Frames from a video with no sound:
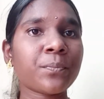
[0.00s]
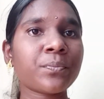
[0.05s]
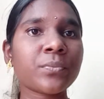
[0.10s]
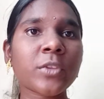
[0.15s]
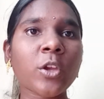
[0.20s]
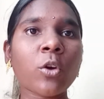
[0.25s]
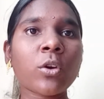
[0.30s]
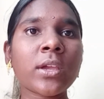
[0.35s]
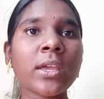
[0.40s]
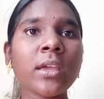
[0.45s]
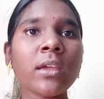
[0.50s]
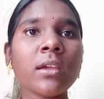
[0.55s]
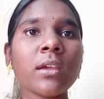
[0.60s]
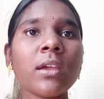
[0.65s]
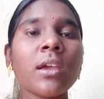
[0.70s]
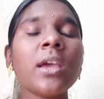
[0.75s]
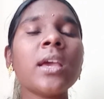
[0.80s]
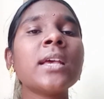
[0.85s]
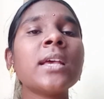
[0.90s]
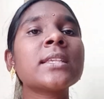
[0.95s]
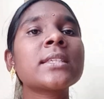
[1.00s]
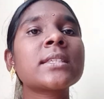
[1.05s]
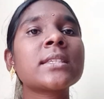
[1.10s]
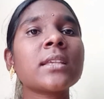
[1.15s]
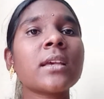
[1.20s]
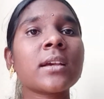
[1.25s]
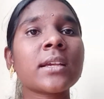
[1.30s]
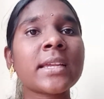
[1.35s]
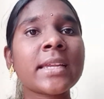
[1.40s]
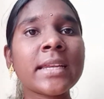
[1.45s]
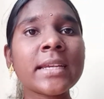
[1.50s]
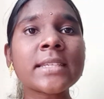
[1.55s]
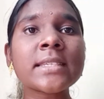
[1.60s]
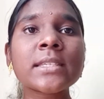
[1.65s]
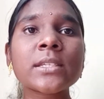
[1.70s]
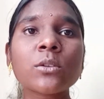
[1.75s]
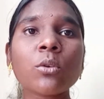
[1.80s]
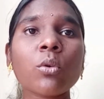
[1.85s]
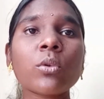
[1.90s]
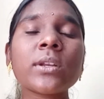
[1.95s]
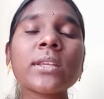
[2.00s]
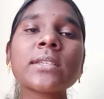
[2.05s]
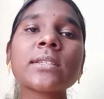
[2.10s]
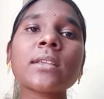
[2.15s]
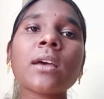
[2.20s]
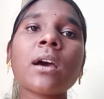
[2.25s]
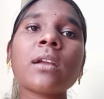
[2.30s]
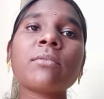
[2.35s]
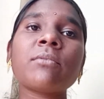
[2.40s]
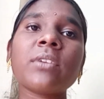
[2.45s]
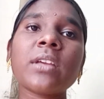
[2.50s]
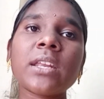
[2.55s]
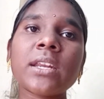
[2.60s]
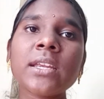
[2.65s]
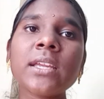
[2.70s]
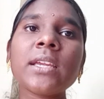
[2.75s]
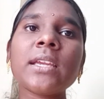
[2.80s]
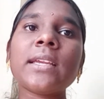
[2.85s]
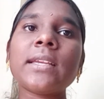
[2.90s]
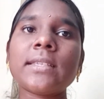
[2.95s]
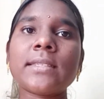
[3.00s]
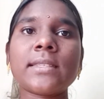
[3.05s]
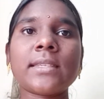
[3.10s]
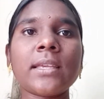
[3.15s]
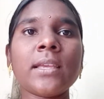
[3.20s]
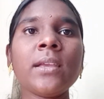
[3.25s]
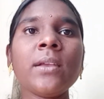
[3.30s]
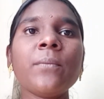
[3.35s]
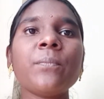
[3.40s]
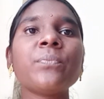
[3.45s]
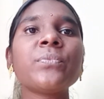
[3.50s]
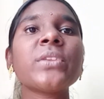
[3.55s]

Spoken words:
Okay, kids stories are very easy,